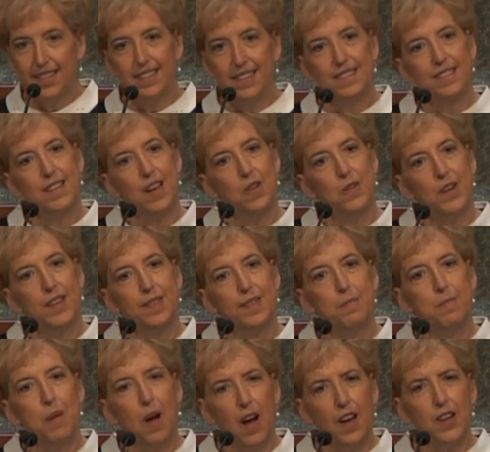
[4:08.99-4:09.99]
So in the
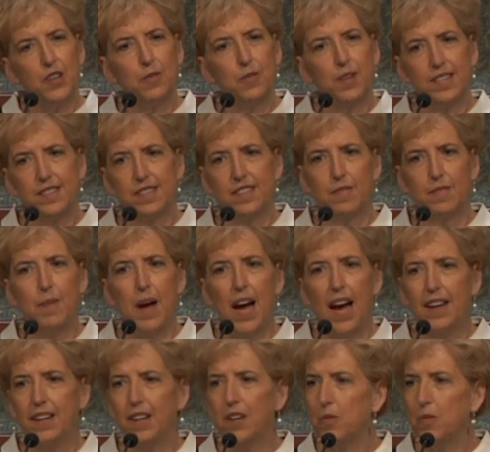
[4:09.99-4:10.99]
Ponderings of
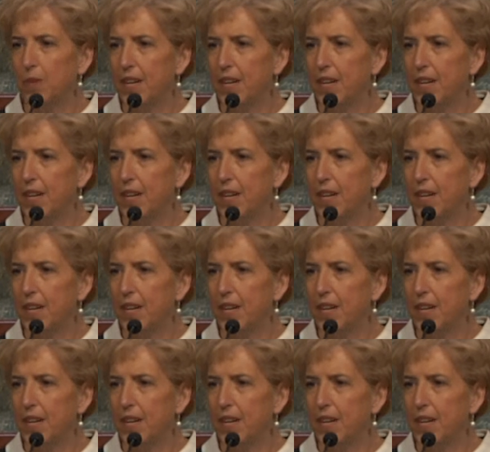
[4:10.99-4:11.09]
Pilate,